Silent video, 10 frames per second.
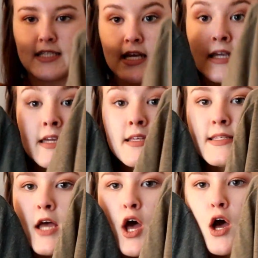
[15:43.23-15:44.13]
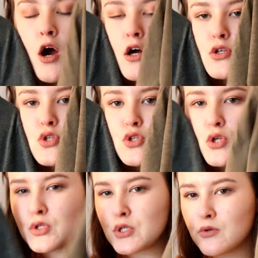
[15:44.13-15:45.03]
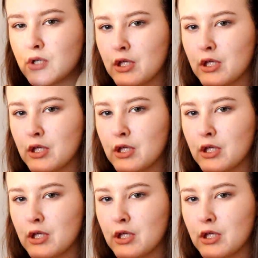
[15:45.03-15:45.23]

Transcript: tees are so, so